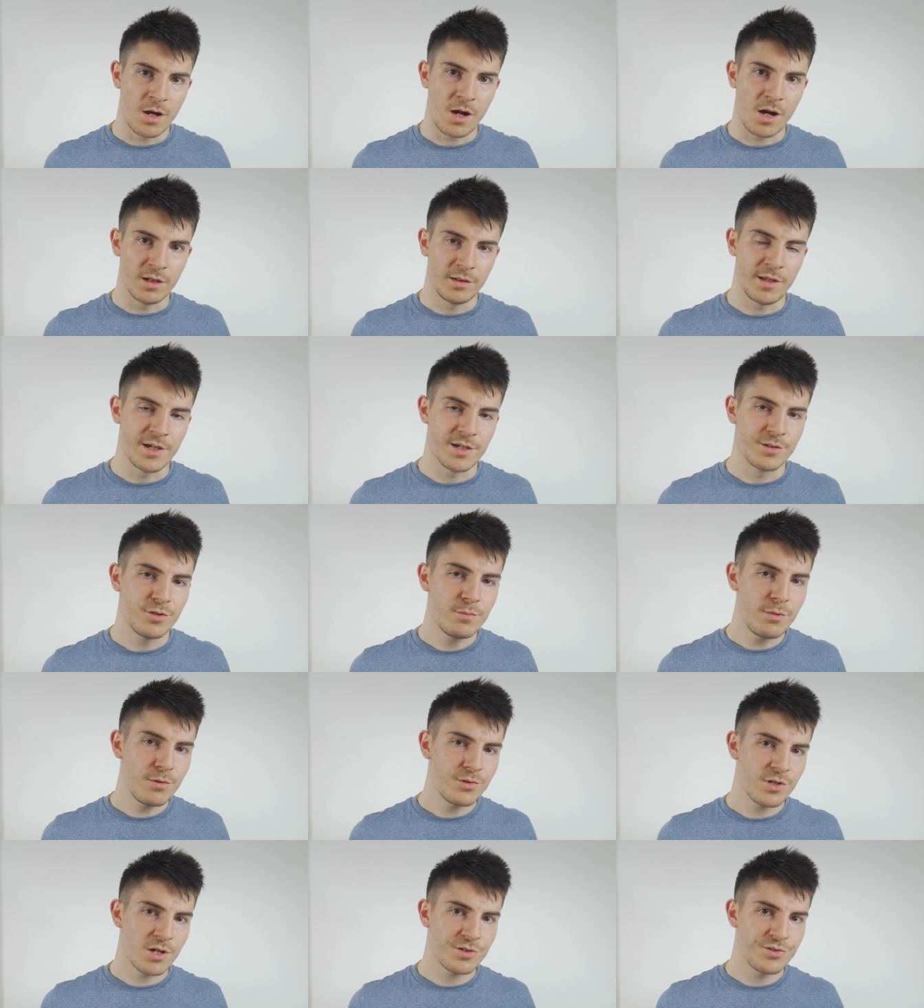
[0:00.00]
Unlike
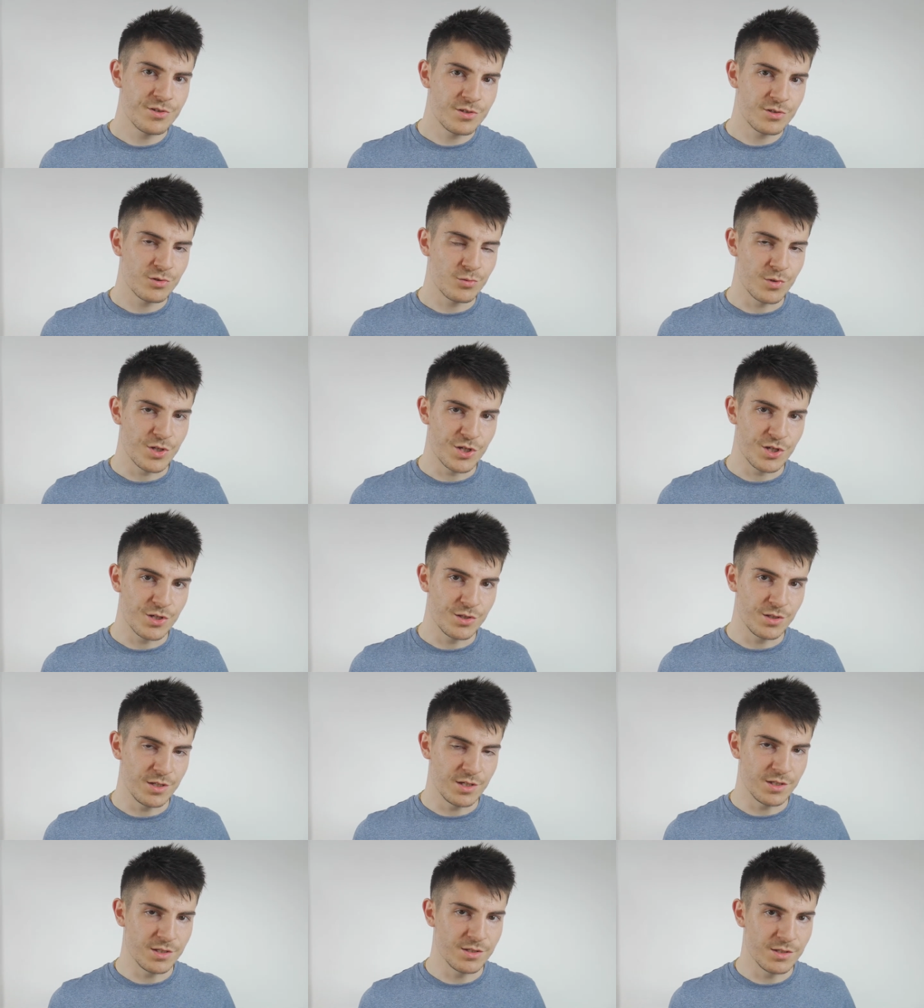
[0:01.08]
turbochargers, which
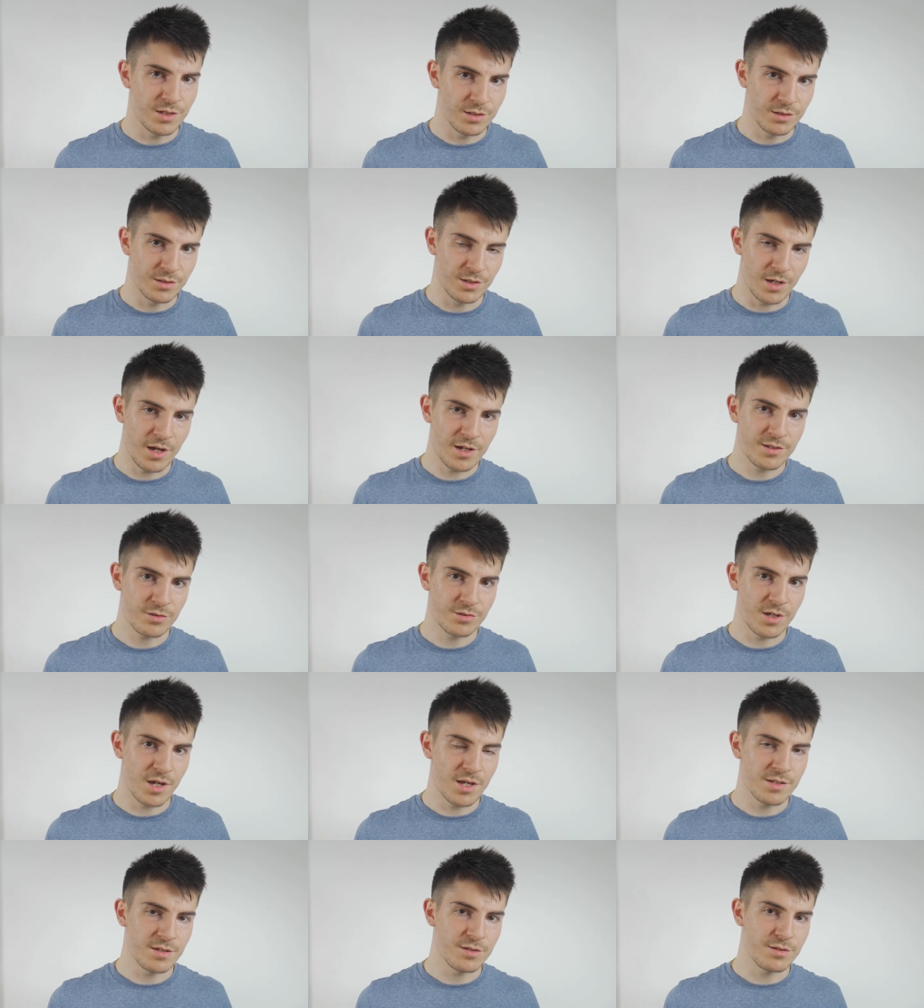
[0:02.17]
need the exhaust
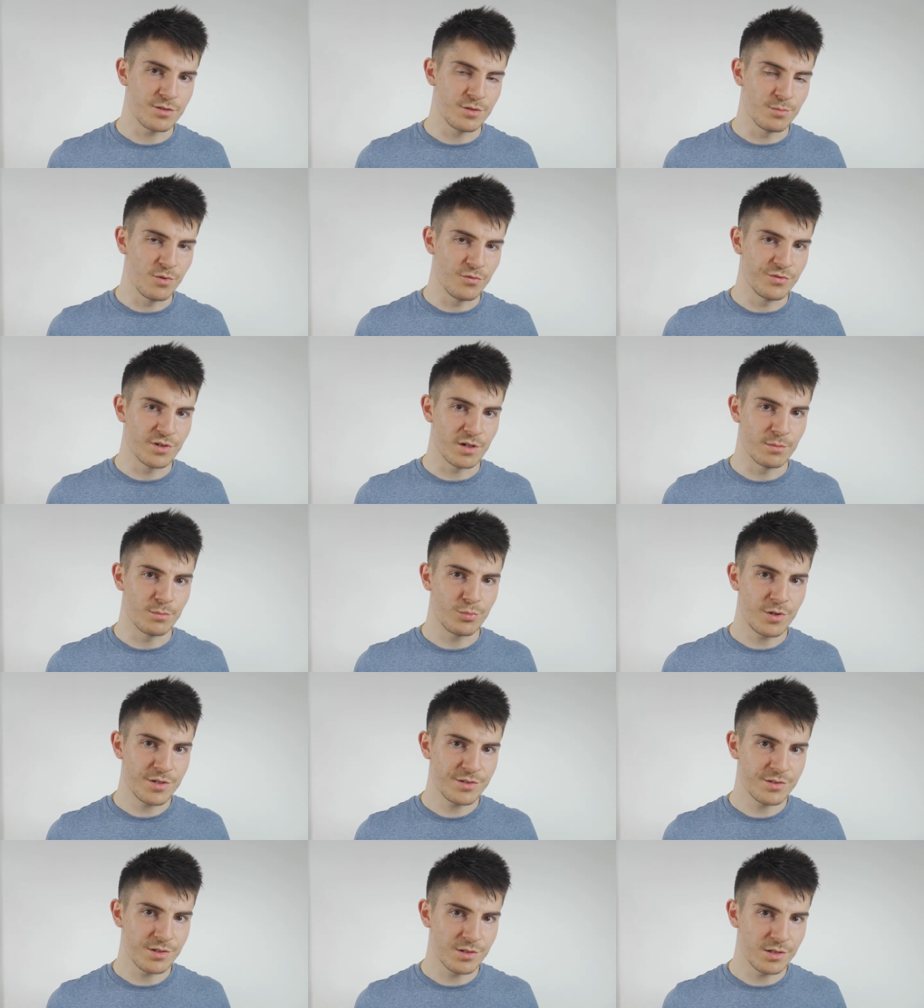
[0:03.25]
gases to move the
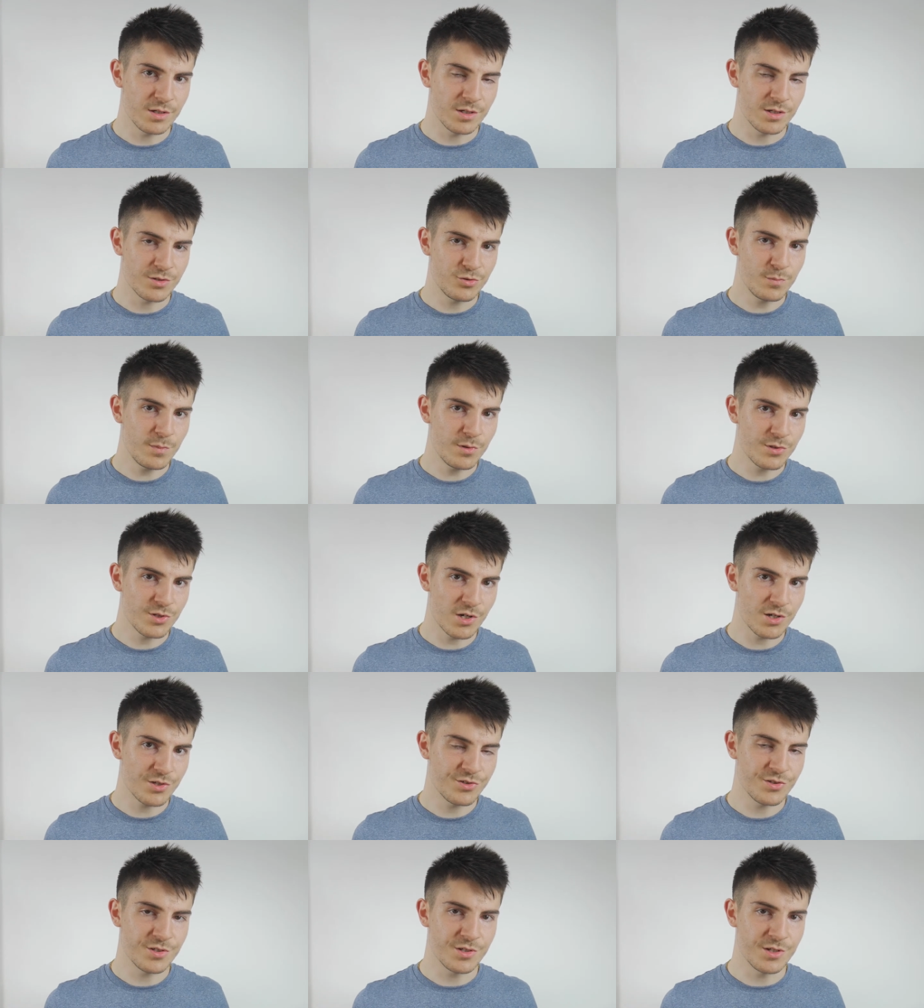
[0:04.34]
compressor, a
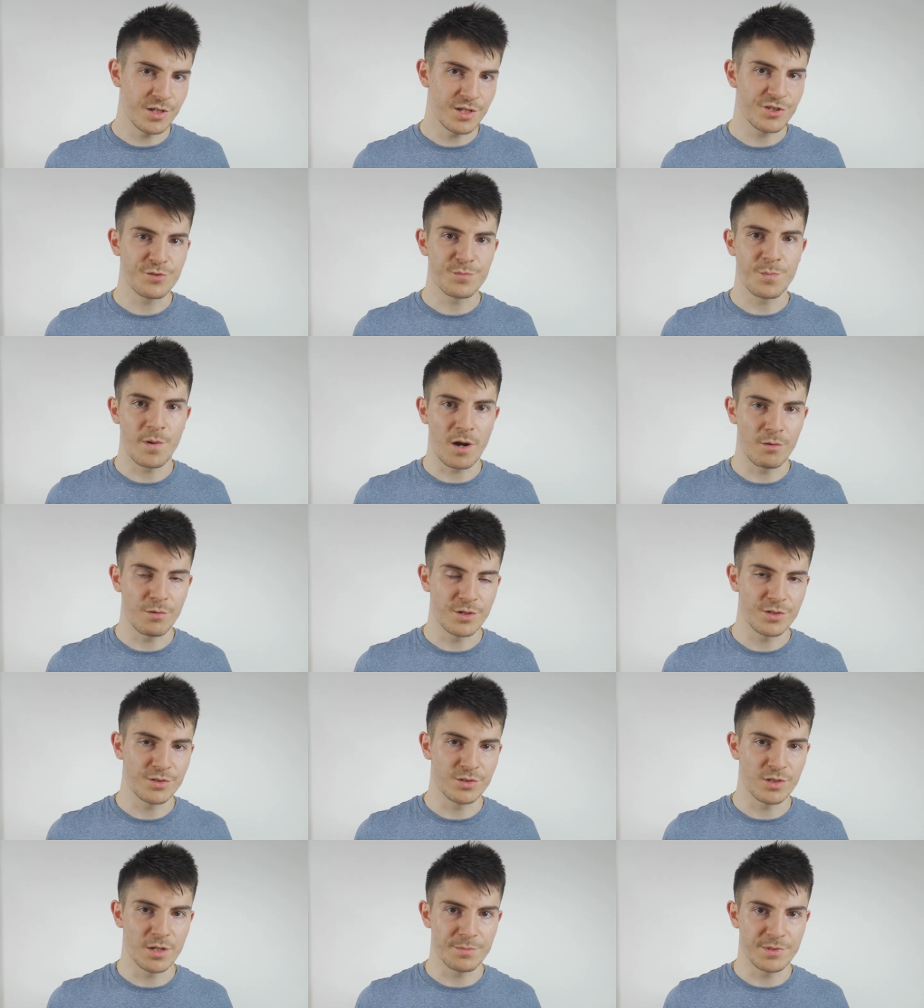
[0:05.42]
supercharger needs power
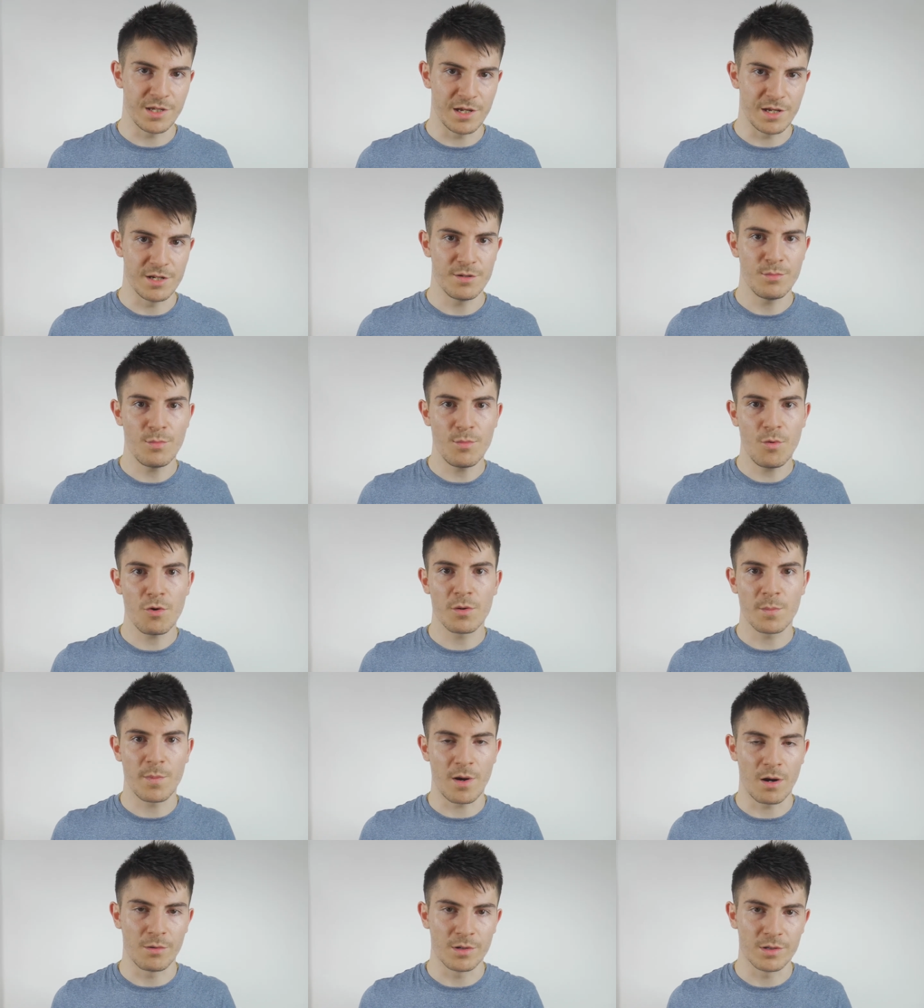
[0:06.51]
to obtain more
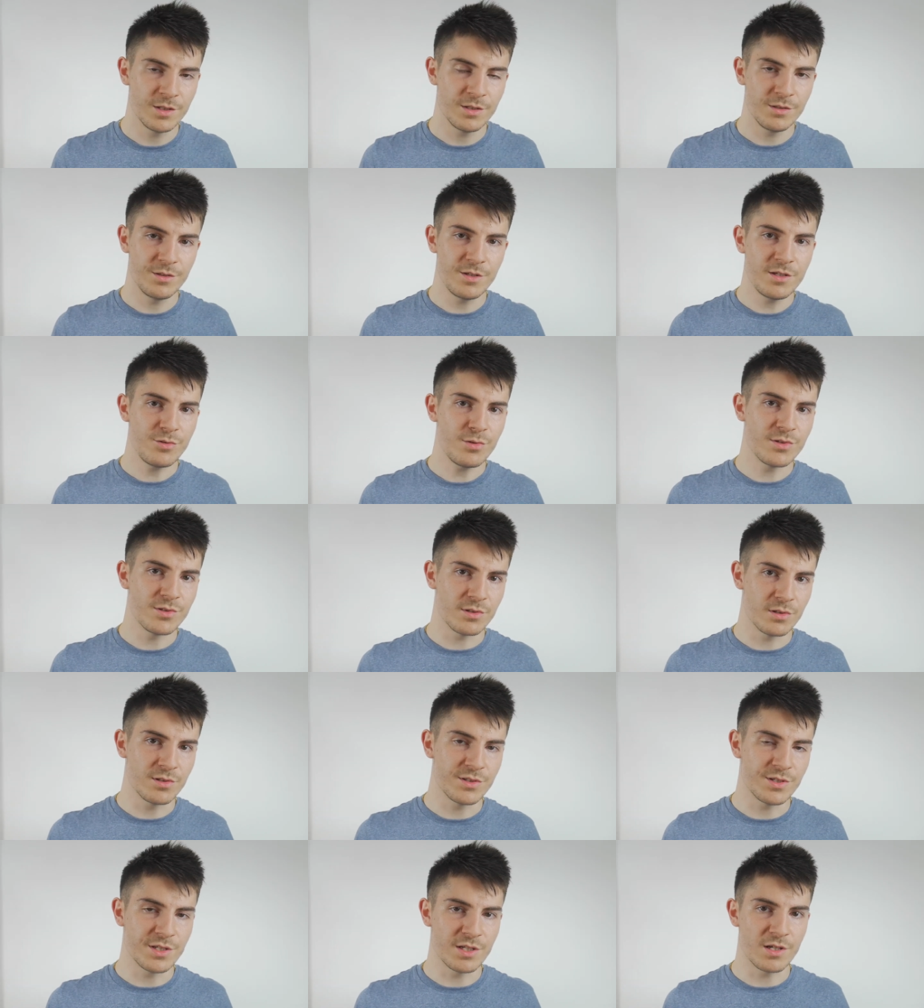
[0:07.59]
power. This
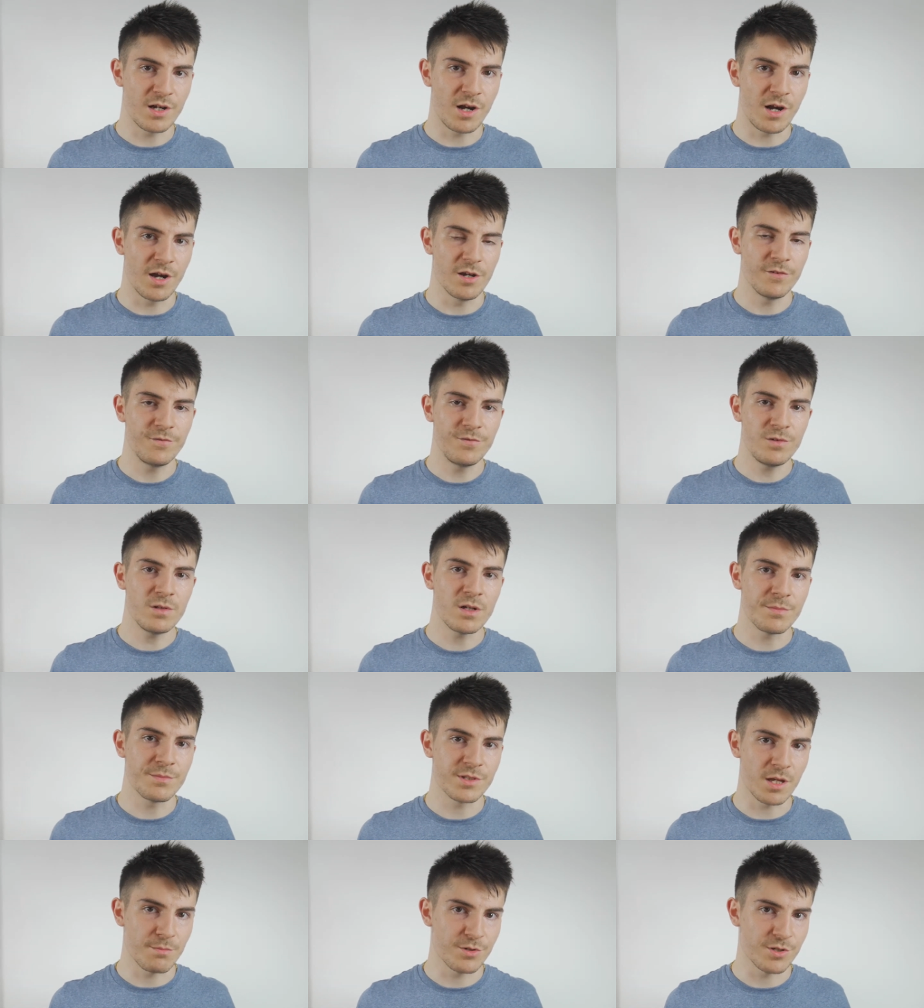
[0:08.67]
results in a higher fuel
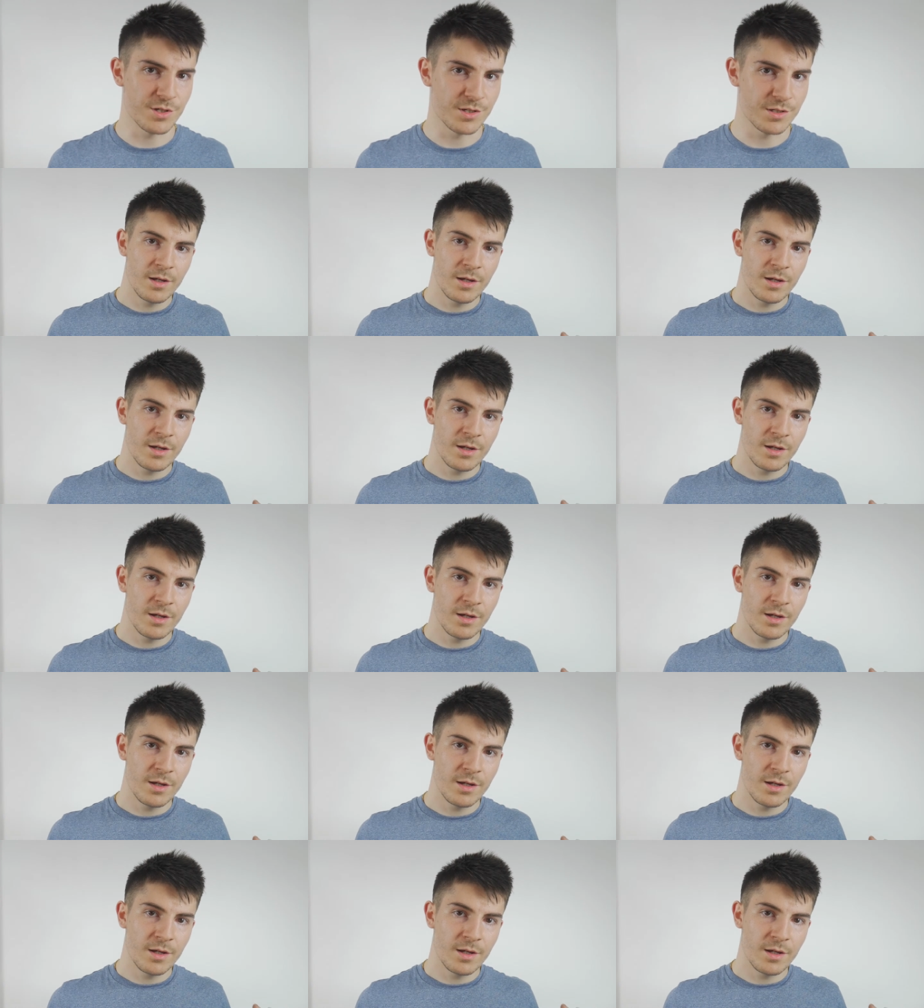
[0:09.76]
consumption.